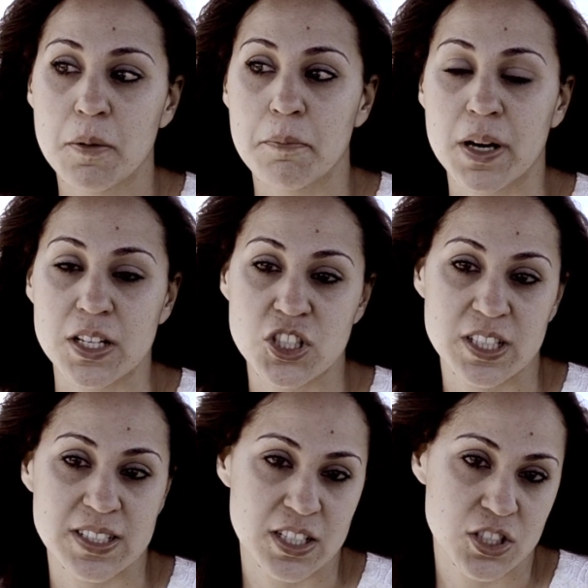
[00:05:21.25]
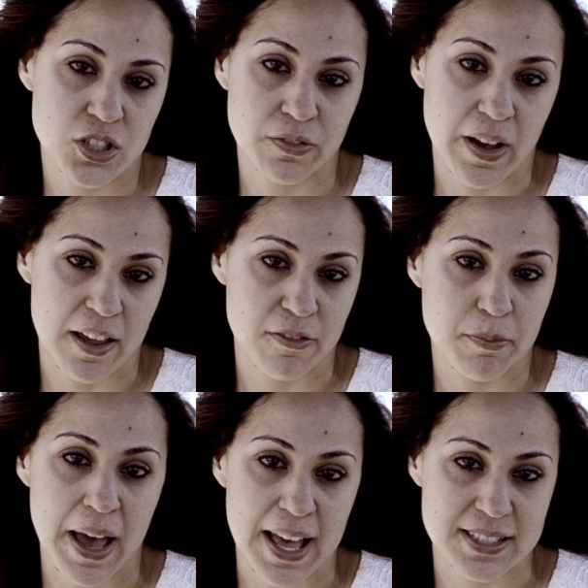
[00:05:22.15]
but she didn't survive
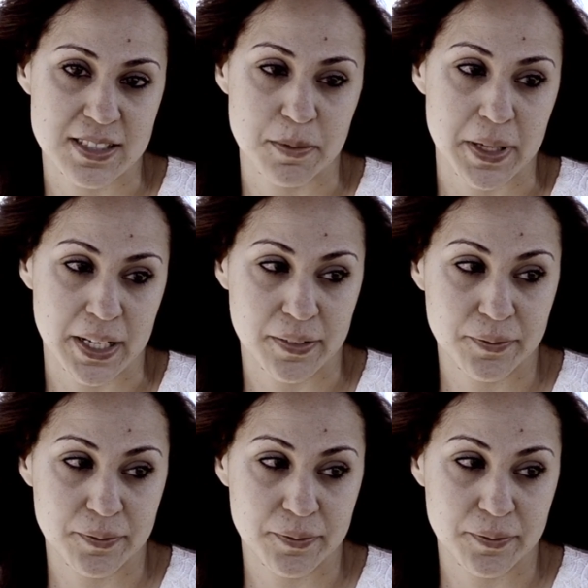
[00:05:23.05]
past a minute.